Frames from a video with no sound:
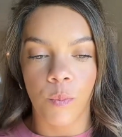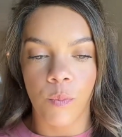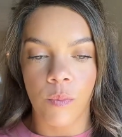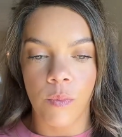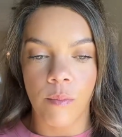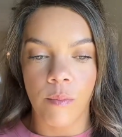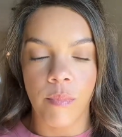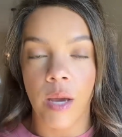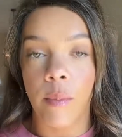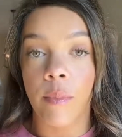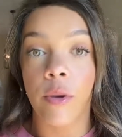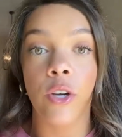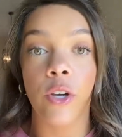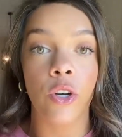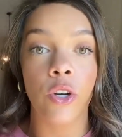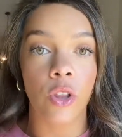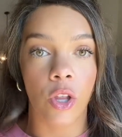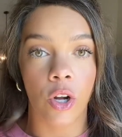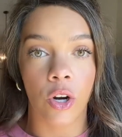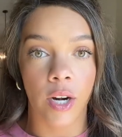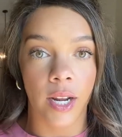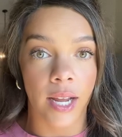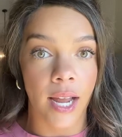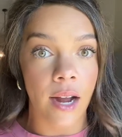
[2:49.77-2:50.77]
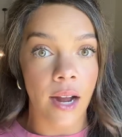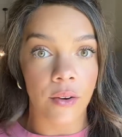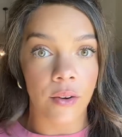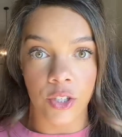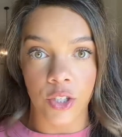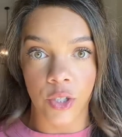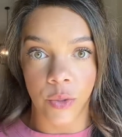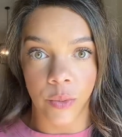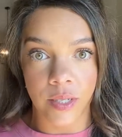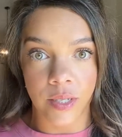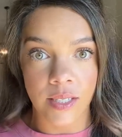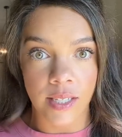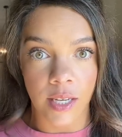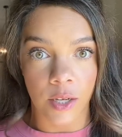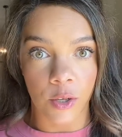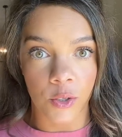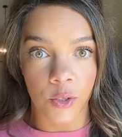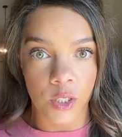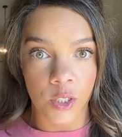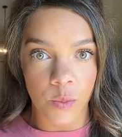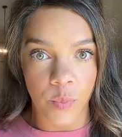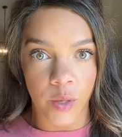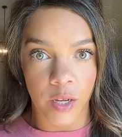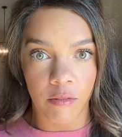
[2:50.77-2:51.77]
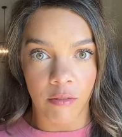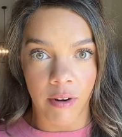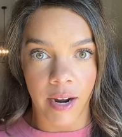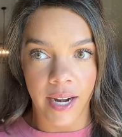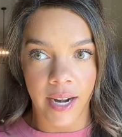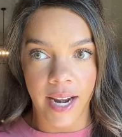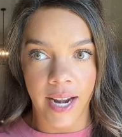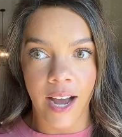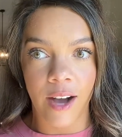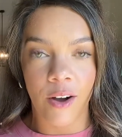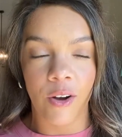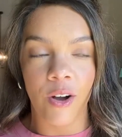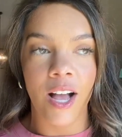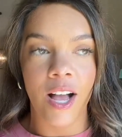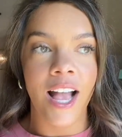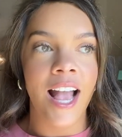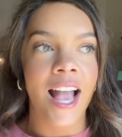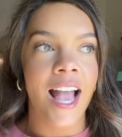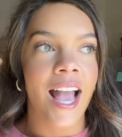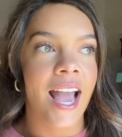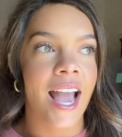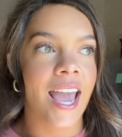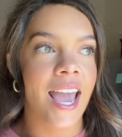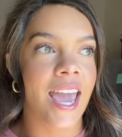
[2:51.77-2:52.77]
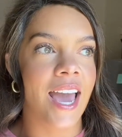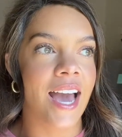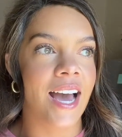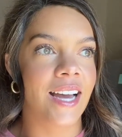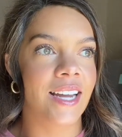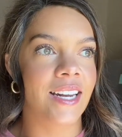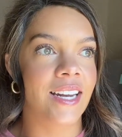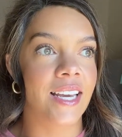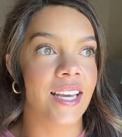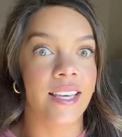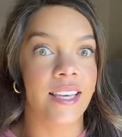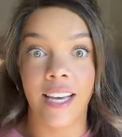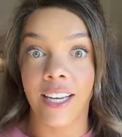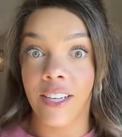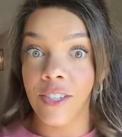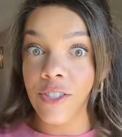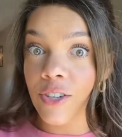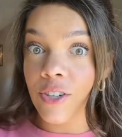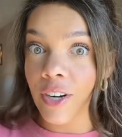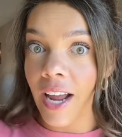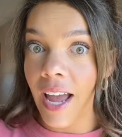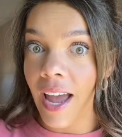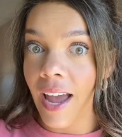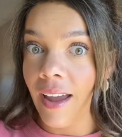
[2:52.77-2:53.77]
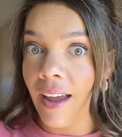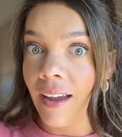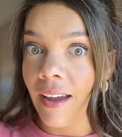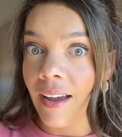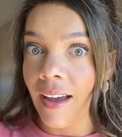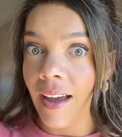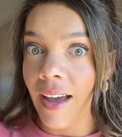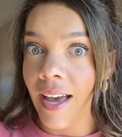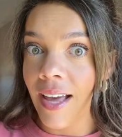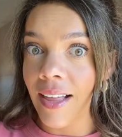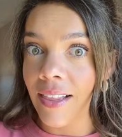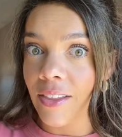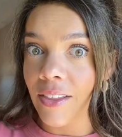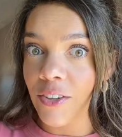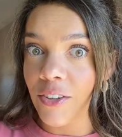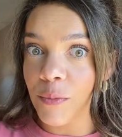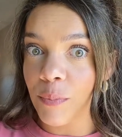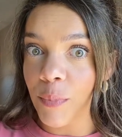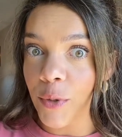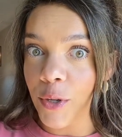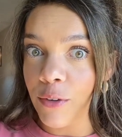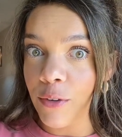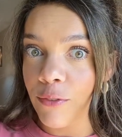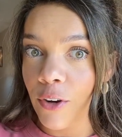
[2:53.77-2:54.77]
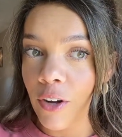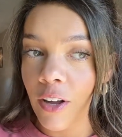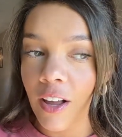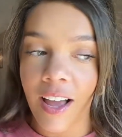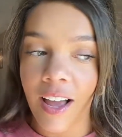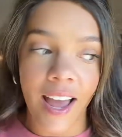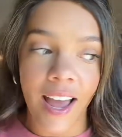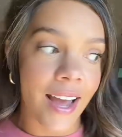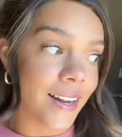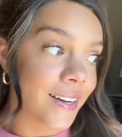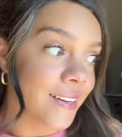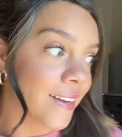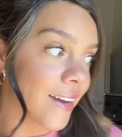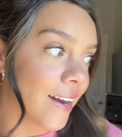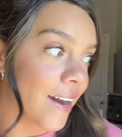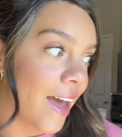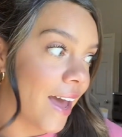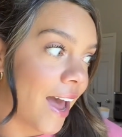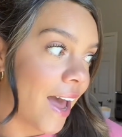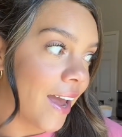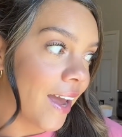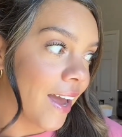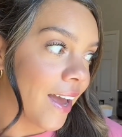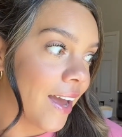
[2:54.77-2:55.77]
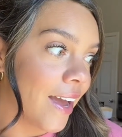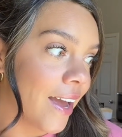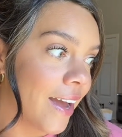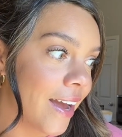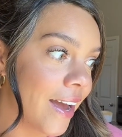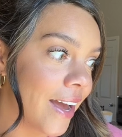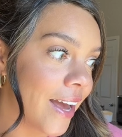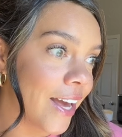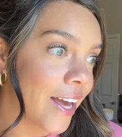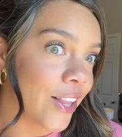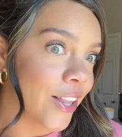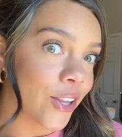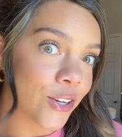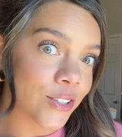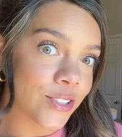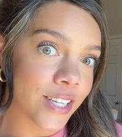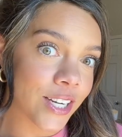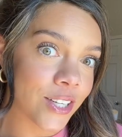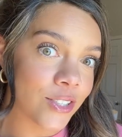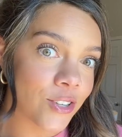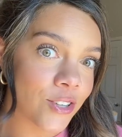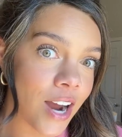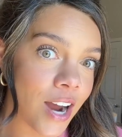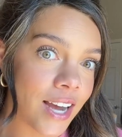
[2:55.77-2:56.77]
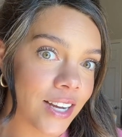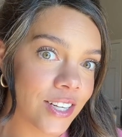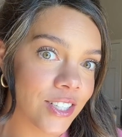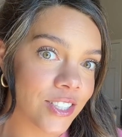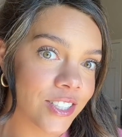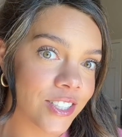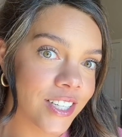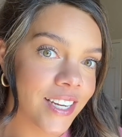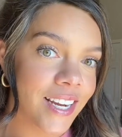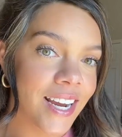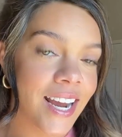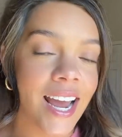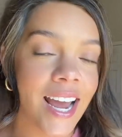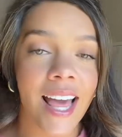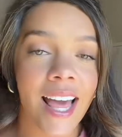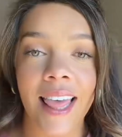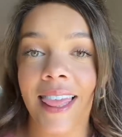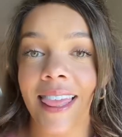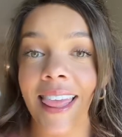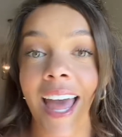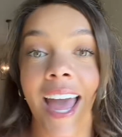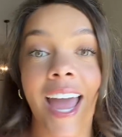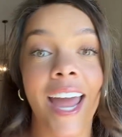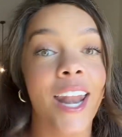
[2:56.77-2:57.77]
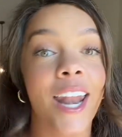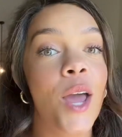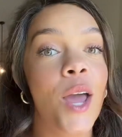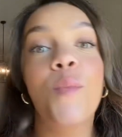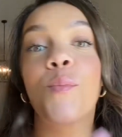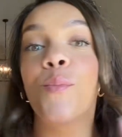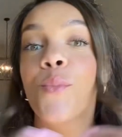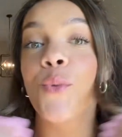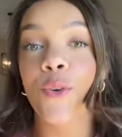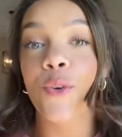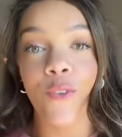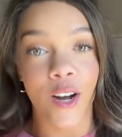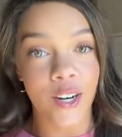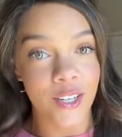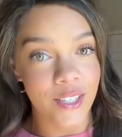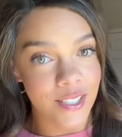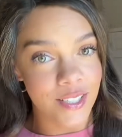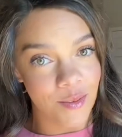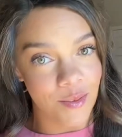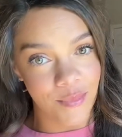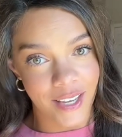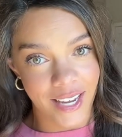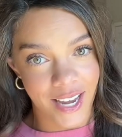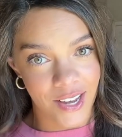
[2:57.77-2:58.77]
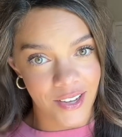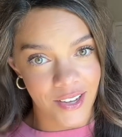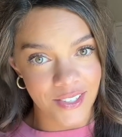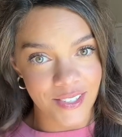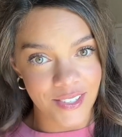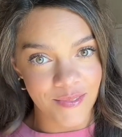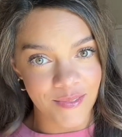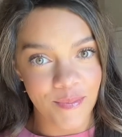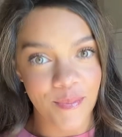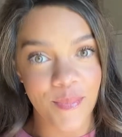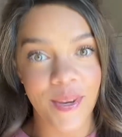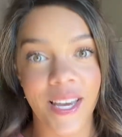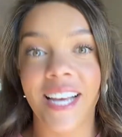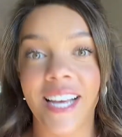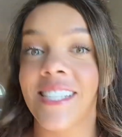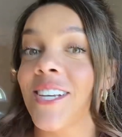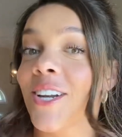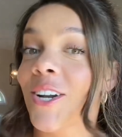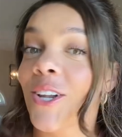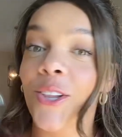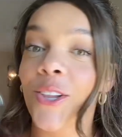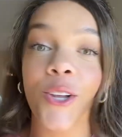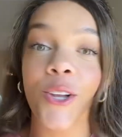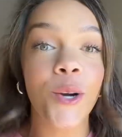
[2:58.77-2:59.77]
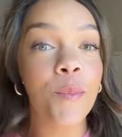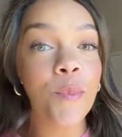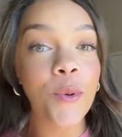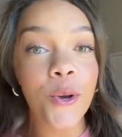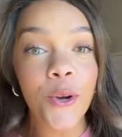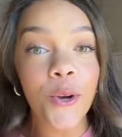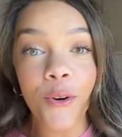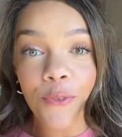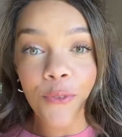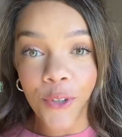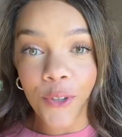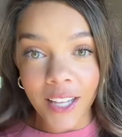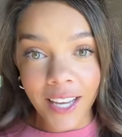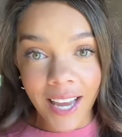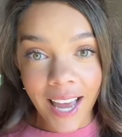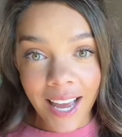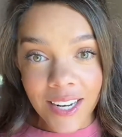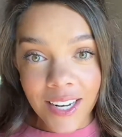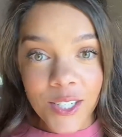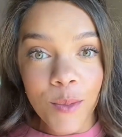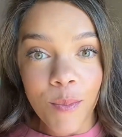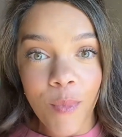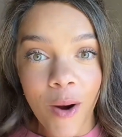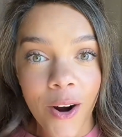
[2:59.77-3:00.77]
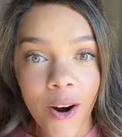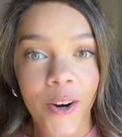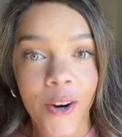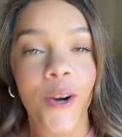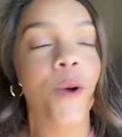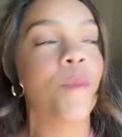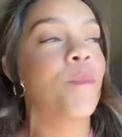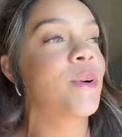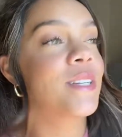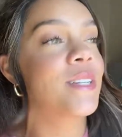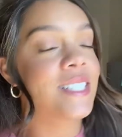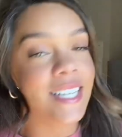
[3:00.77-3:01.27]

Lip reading: maybe you're learning how to do a single spin right now, and yesterday it looked beautiful and today it looks like trash, then move on to something else. Because it'll look beautiful again tomorrow, but